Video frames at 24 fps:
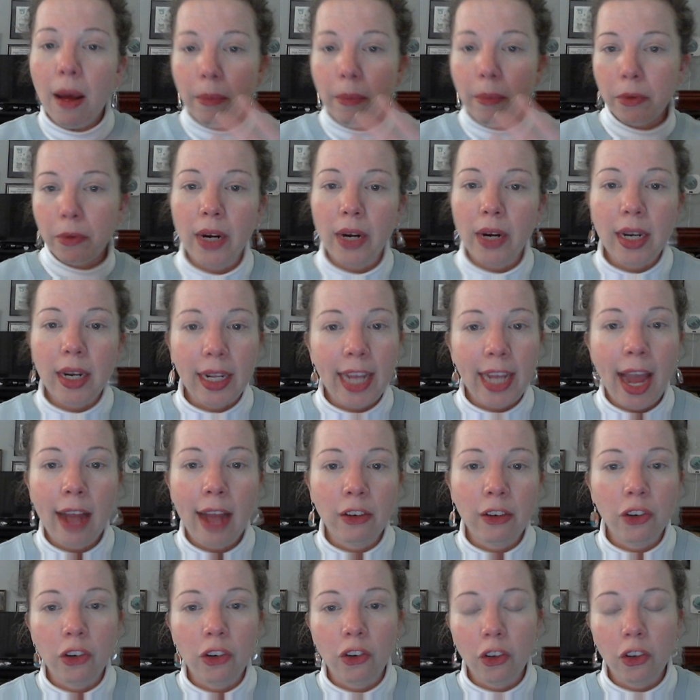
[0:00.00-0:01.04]
upgrade a
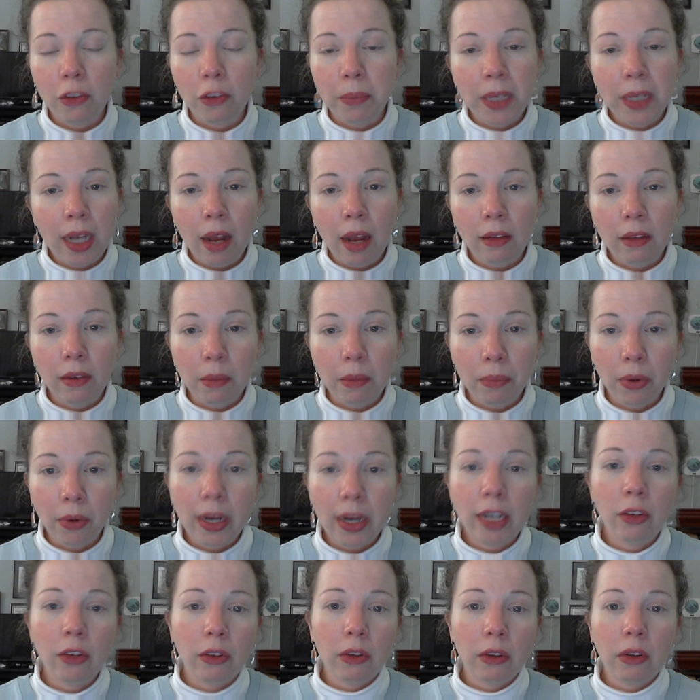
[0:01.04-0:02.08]
gadget just because it
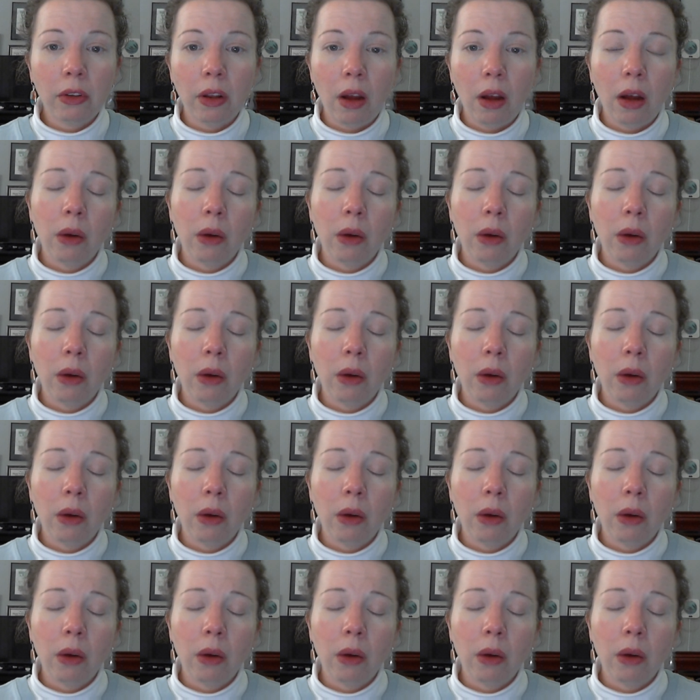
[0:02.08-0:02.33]
breaks,